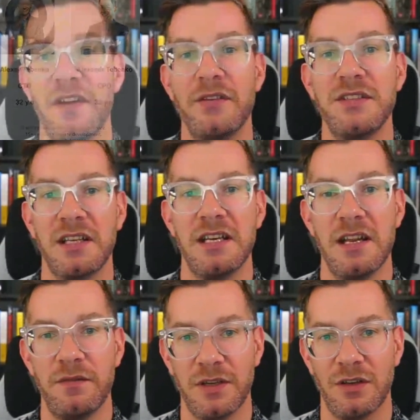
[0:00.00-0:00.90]

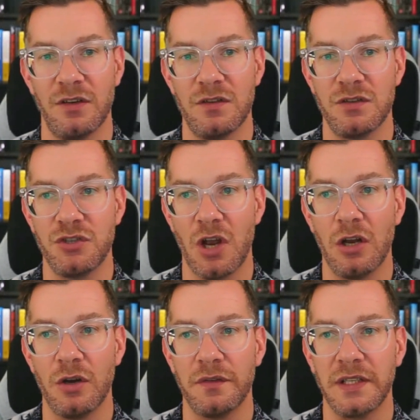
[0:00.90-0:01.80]
significant
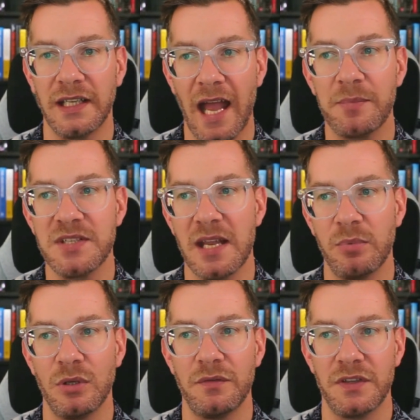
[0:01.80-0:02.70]
chunk of the cap
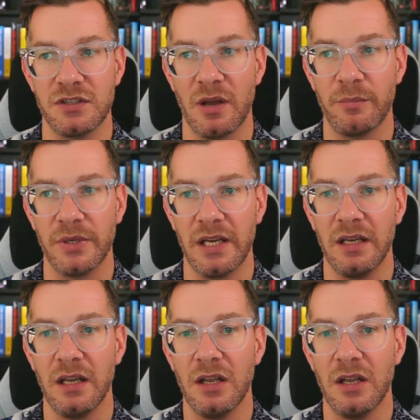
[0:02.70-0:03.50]
table of this company,